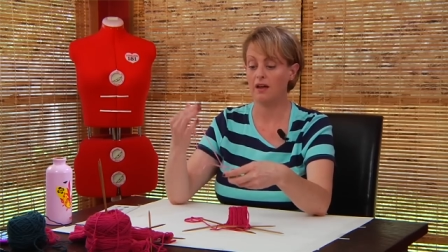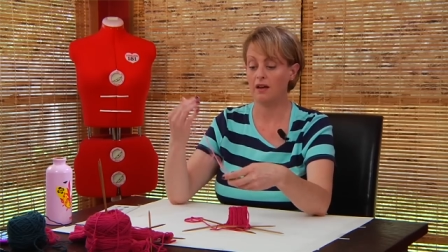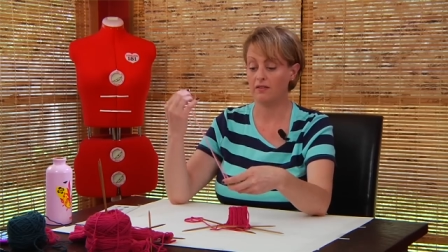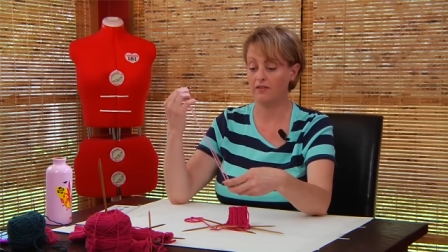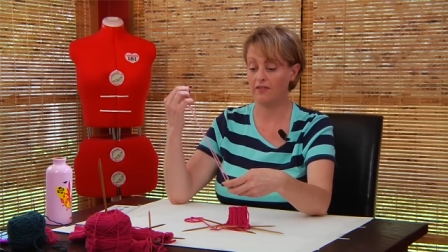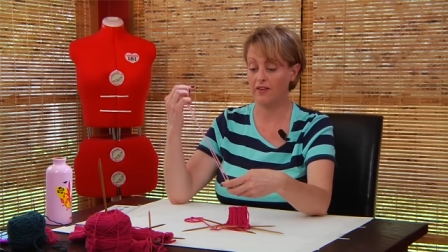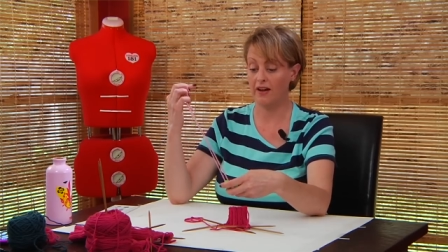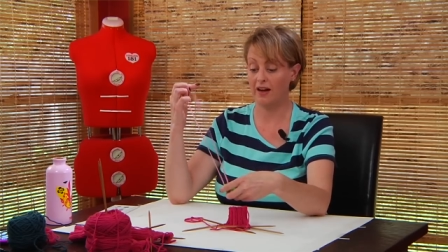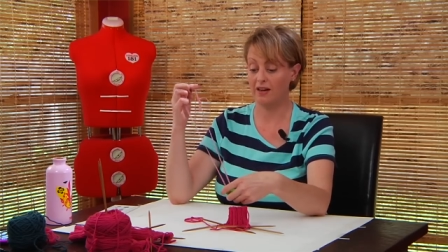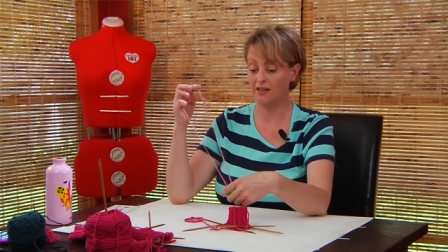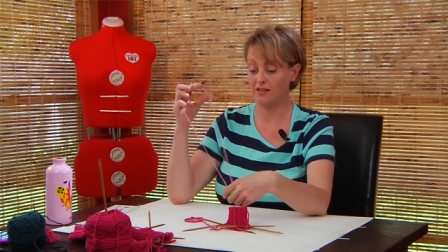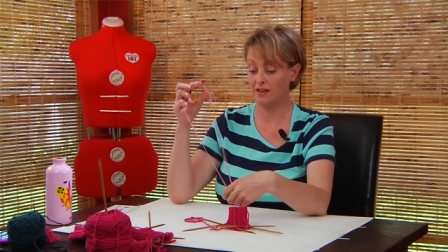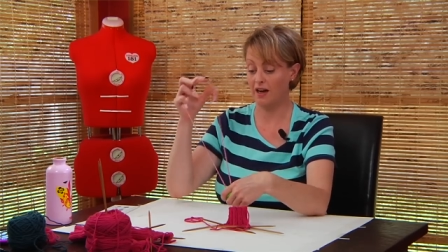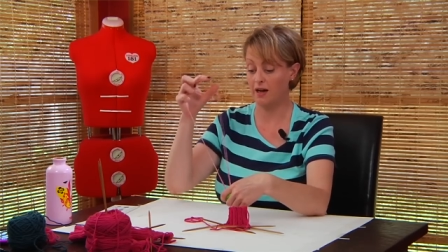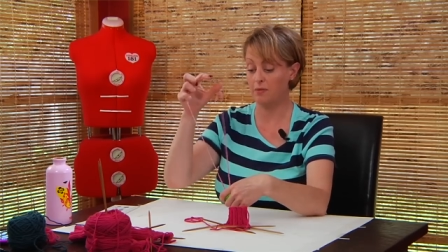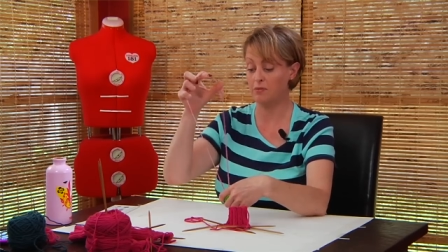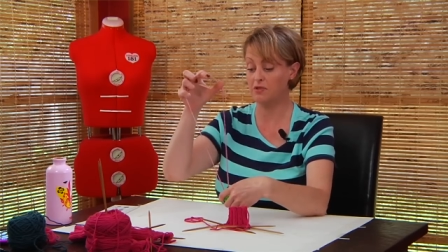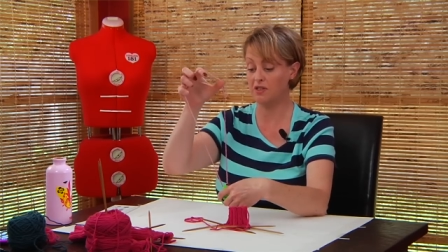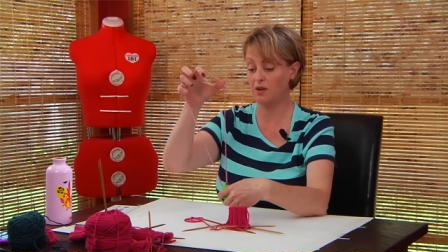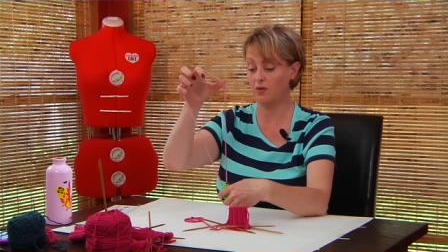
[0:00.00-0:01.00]
In fact,
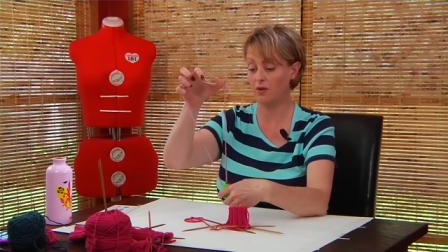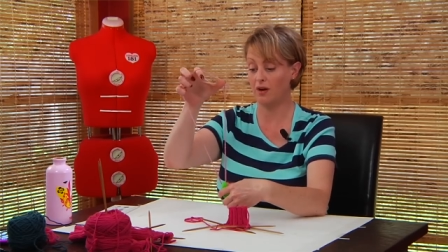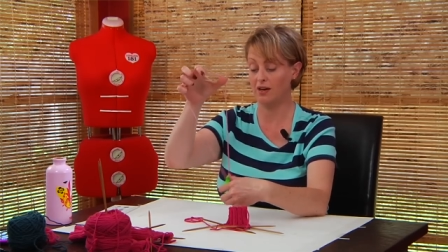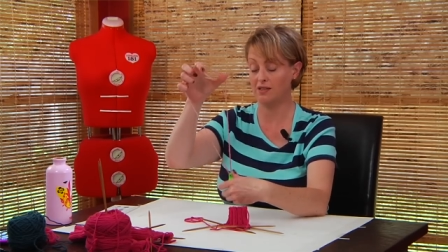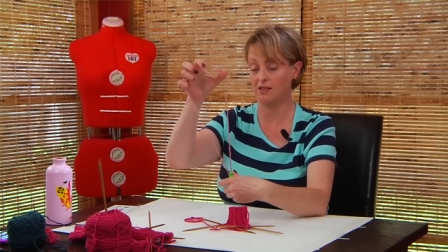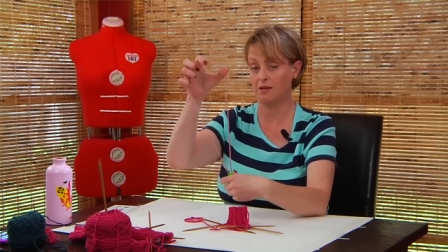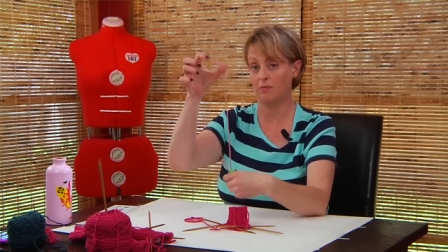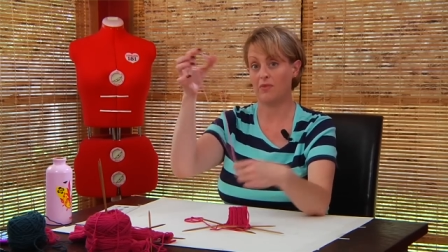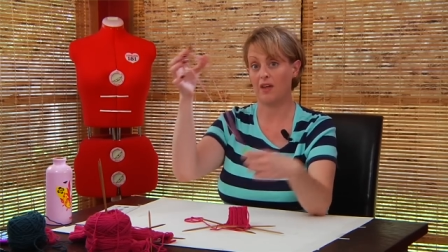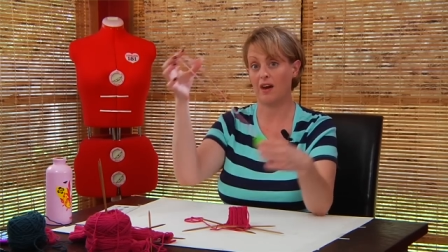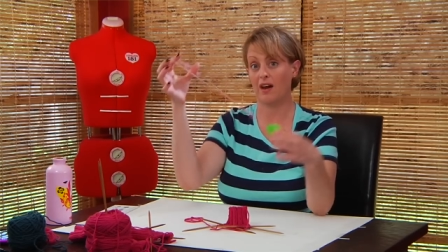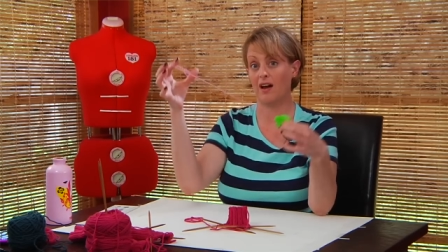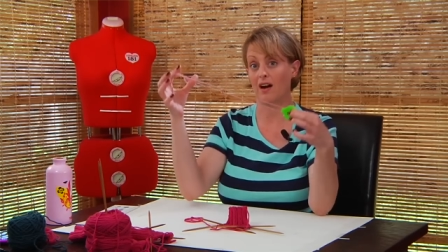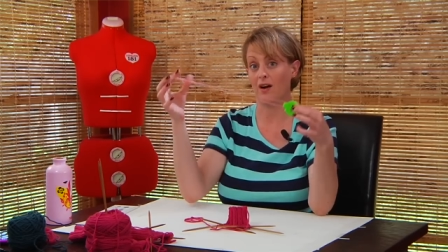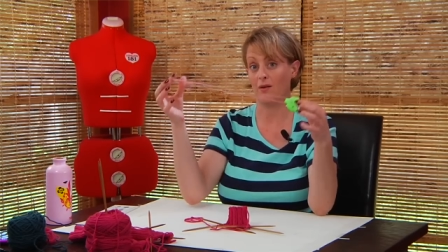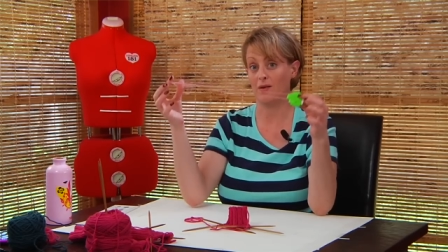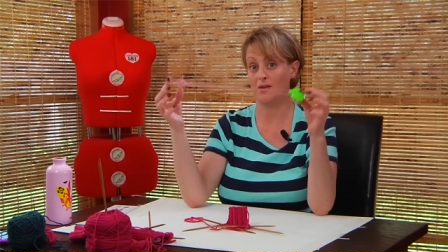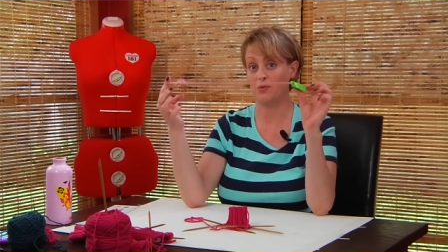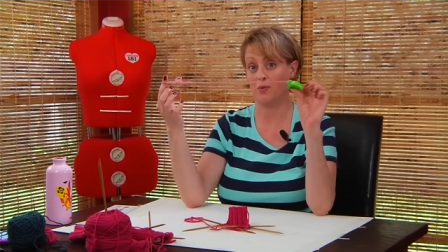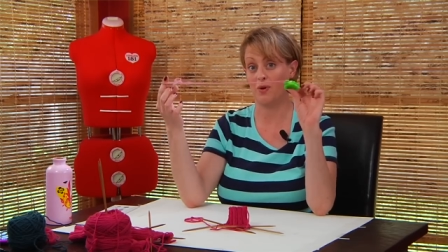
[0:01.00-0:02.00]
I'm so awesome that I
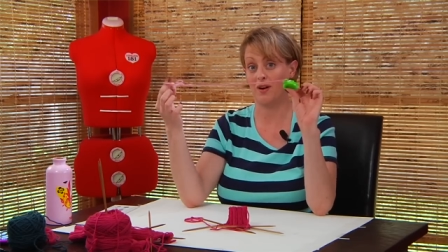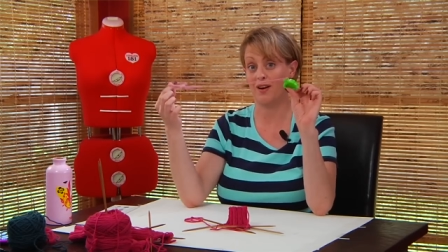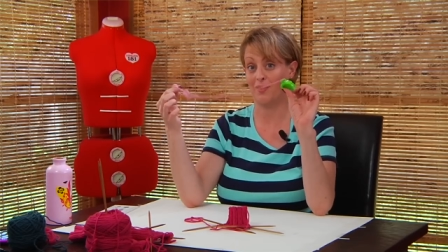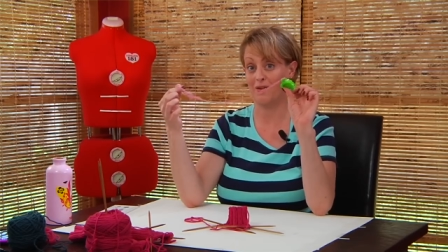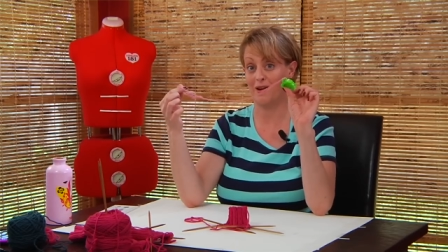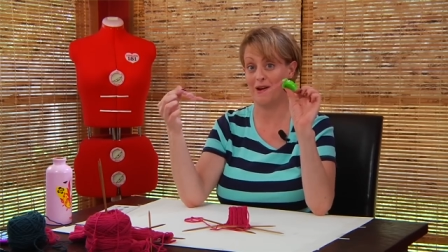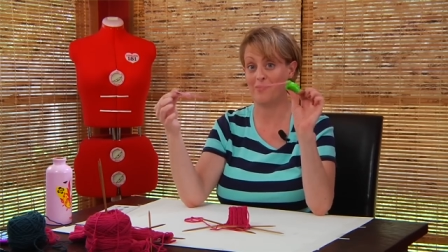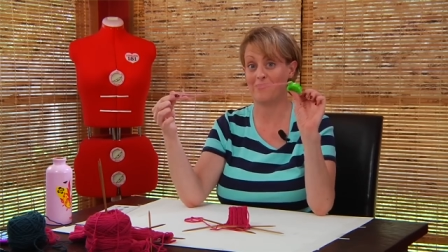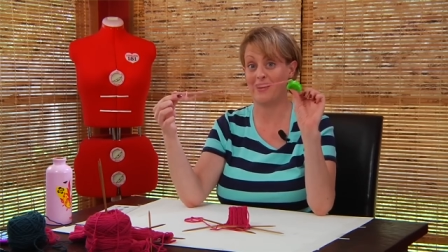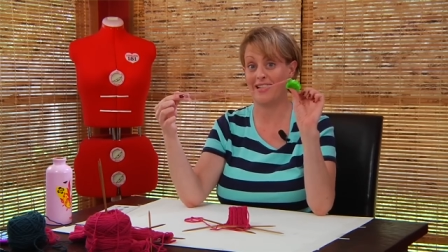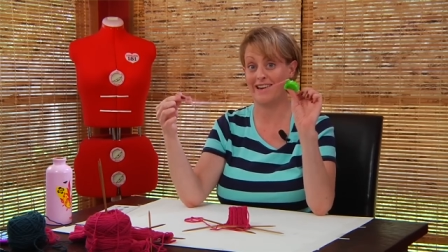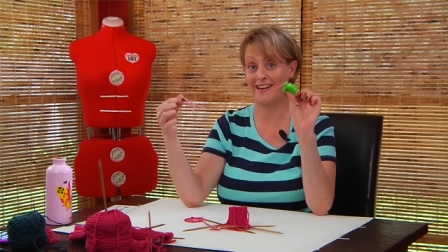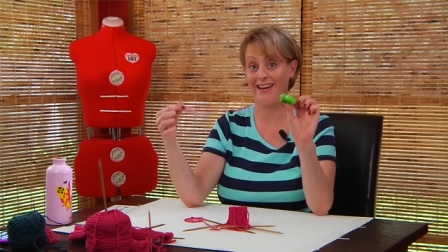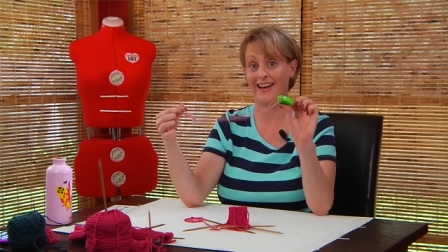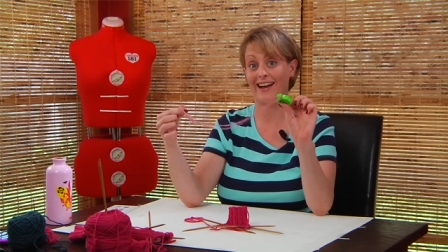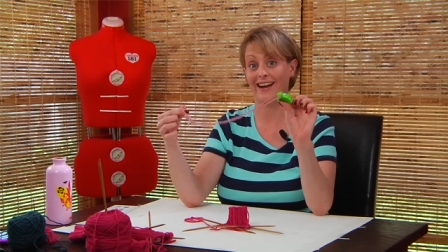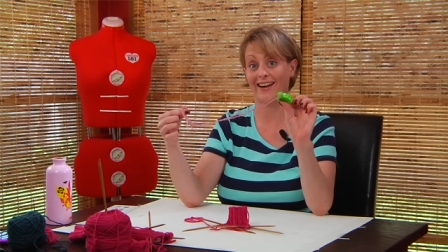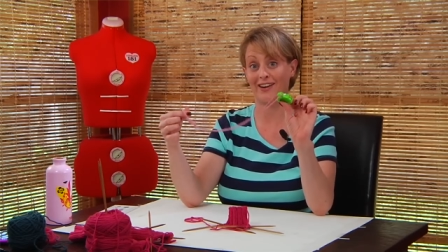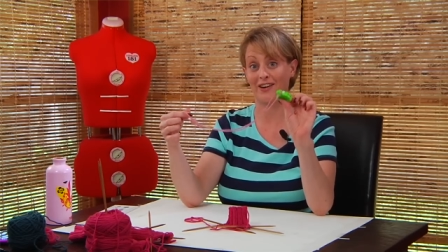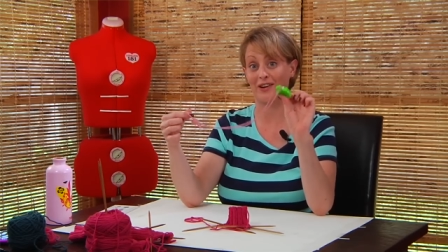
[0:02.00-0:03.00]
always wear it around my
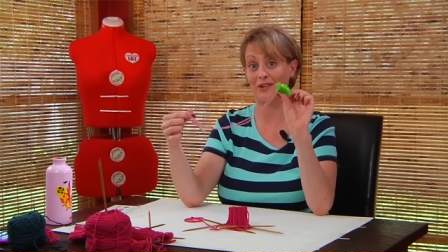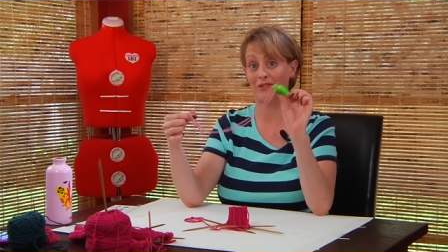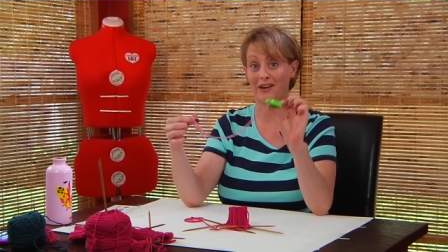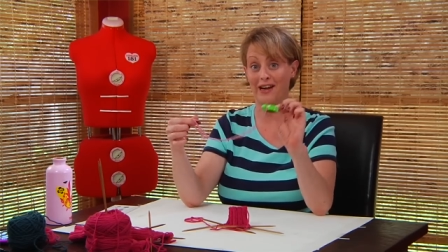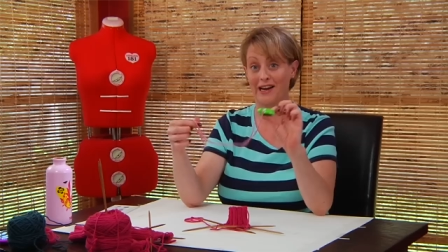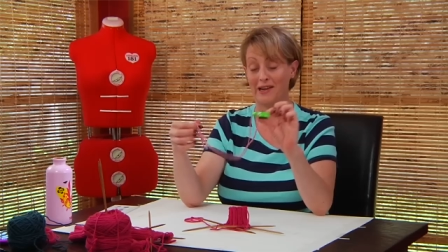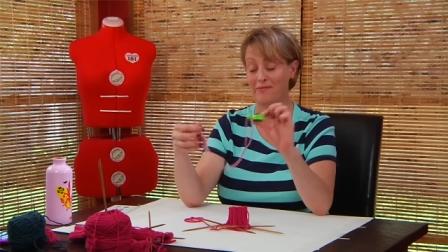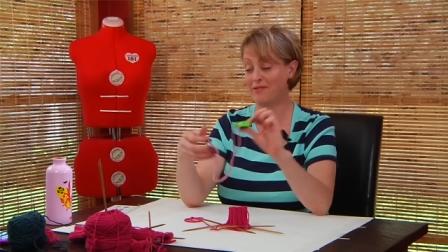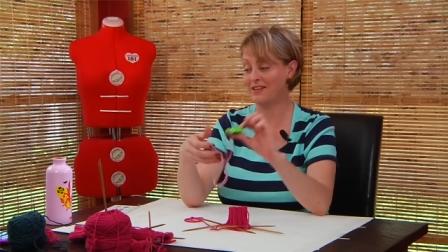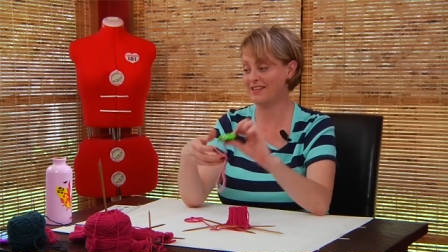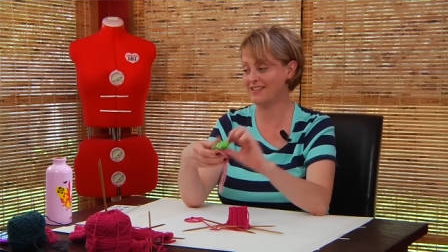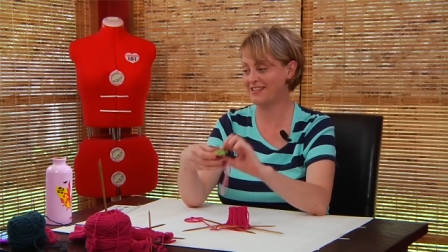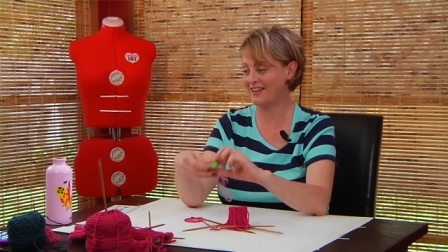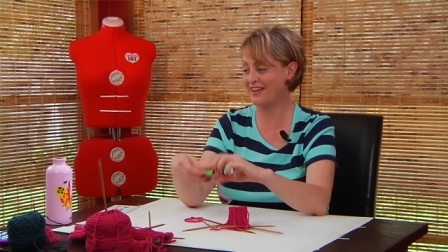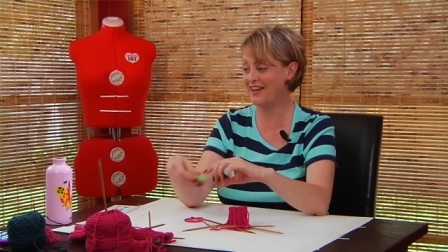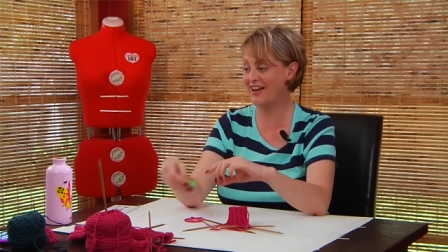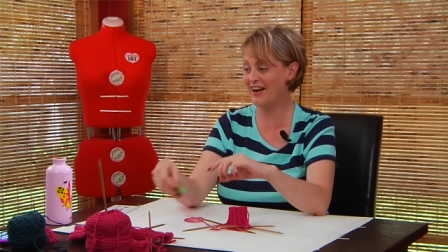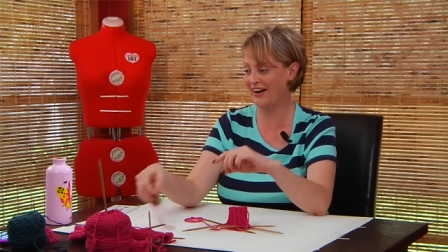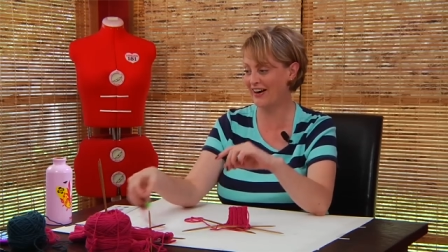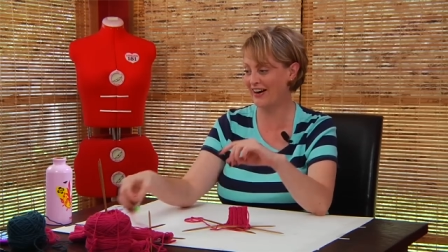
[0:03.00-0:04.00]
neck on a ratty piece
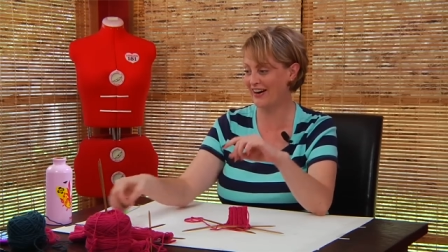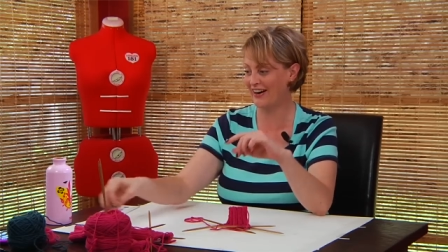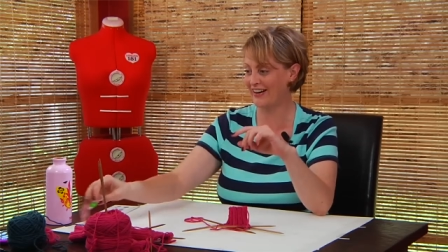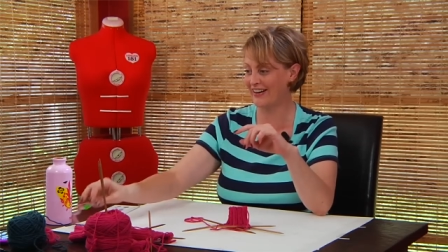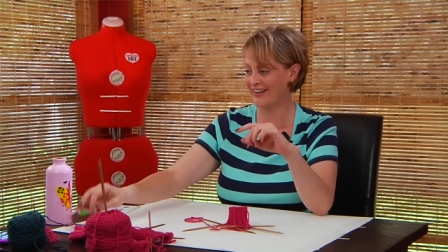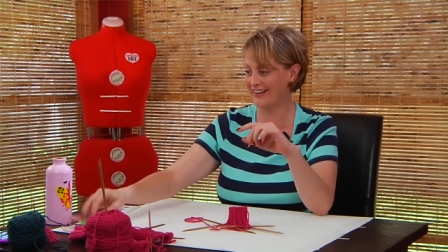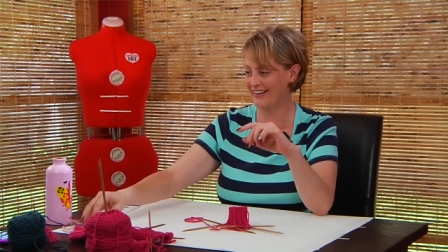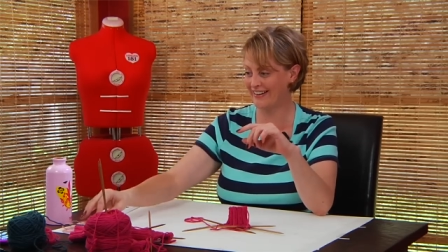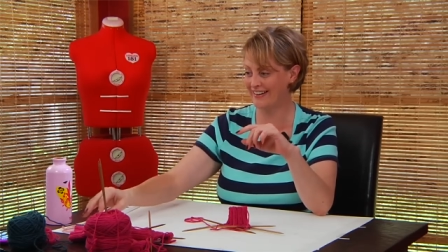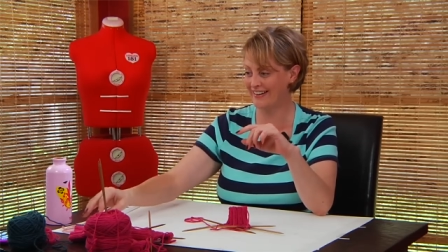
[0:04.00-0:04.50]
of yarn